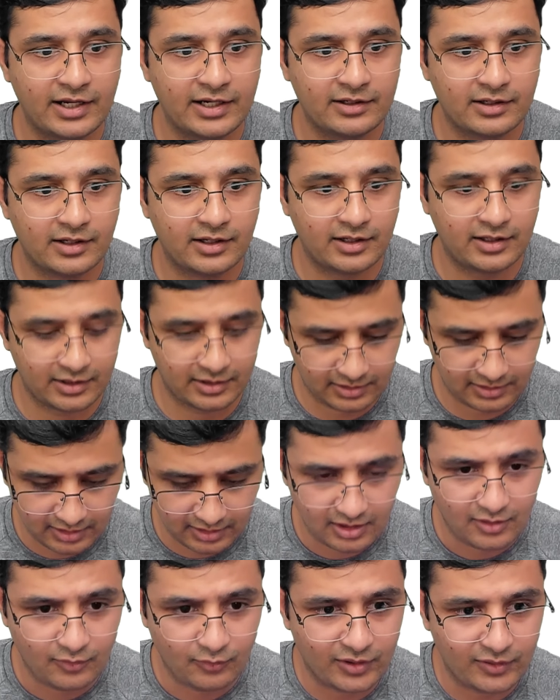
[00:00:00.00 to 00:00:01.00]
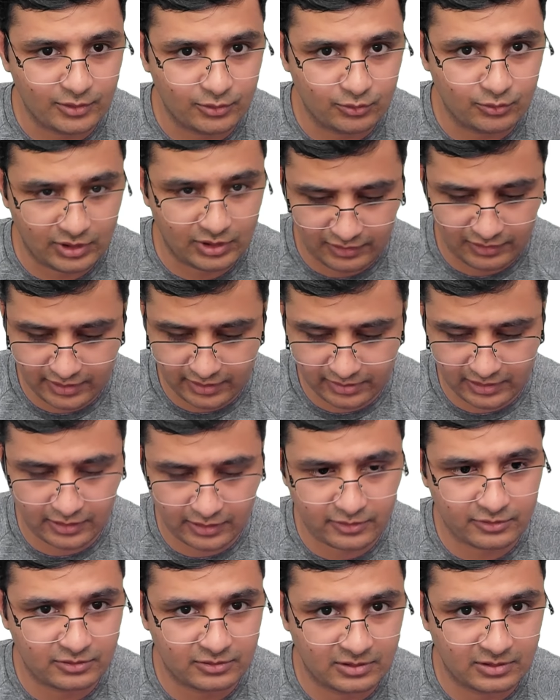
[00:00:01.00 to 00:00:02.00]
And what I'll do, I'll just say
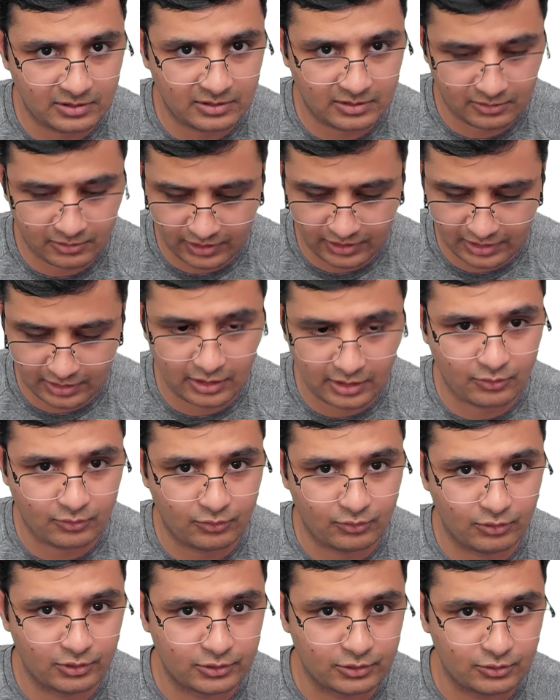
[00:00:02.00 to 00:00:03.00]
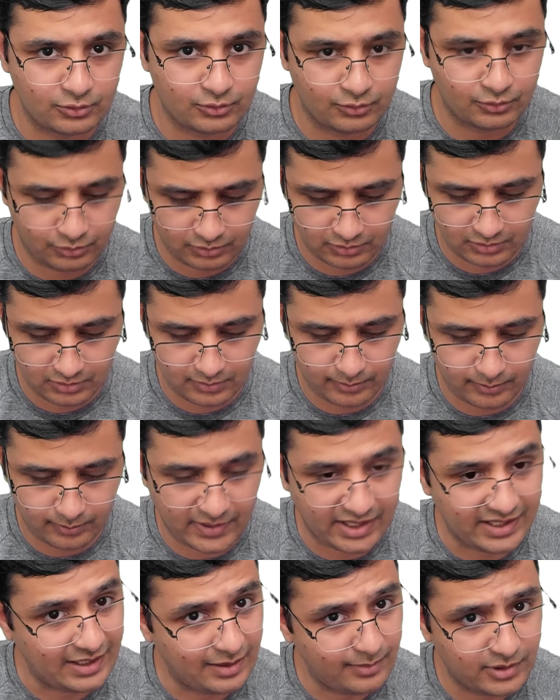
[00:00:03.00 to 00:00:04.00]
string equal to my
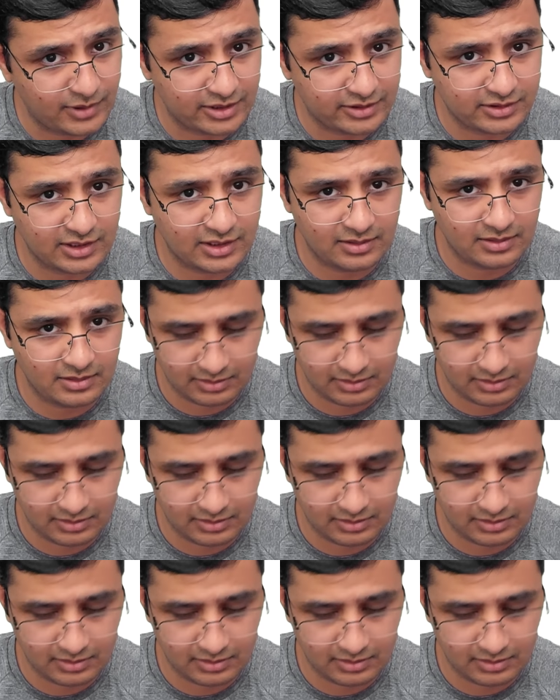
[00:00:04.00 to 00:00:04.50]
name Nitin,